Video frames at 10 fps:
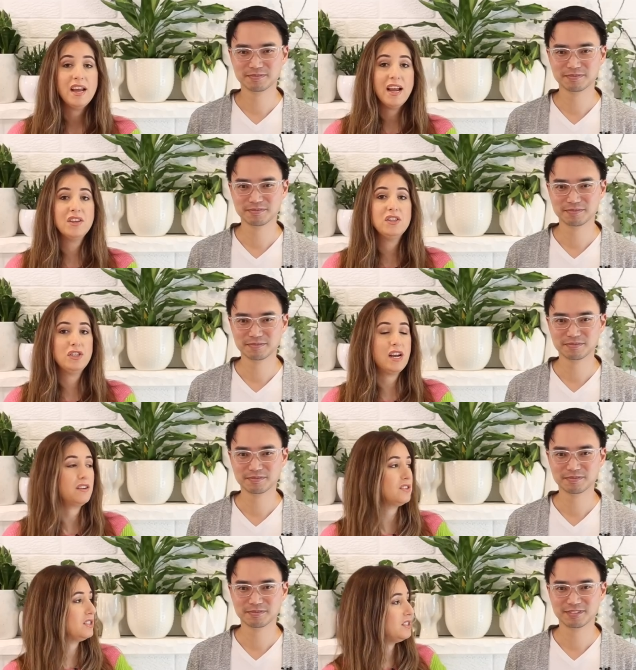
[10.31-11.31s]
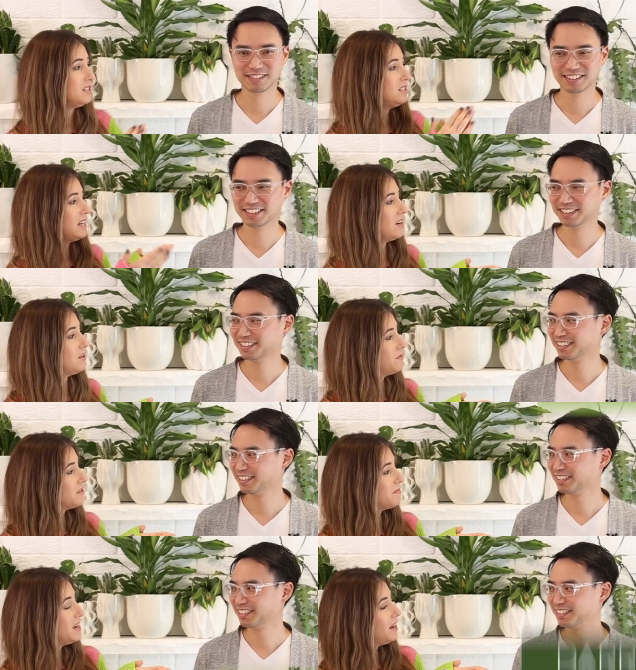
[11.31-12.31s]
Speaker 1: and the channel's. This is Darryl
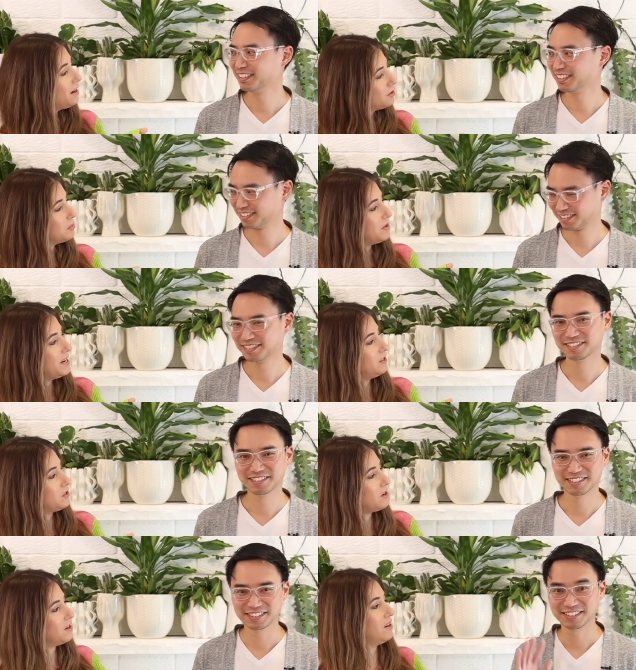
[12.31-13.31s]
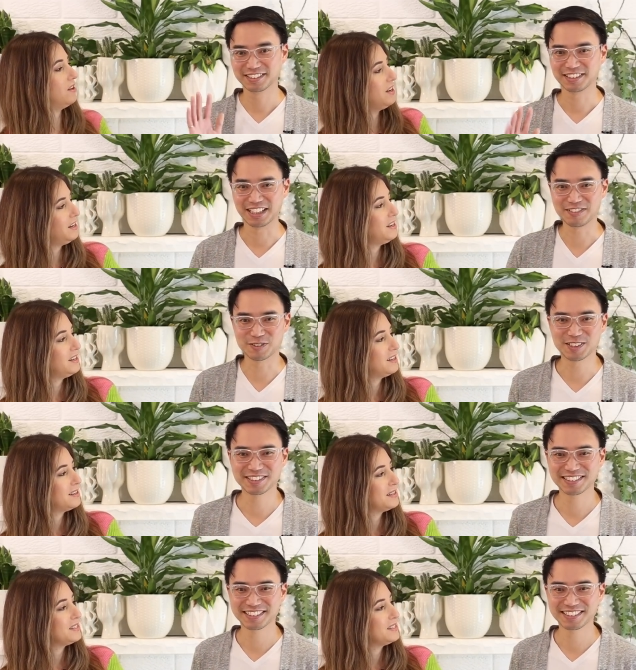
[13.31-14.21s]
from Houseplant Journal.
Speaker 2: Hey everyone.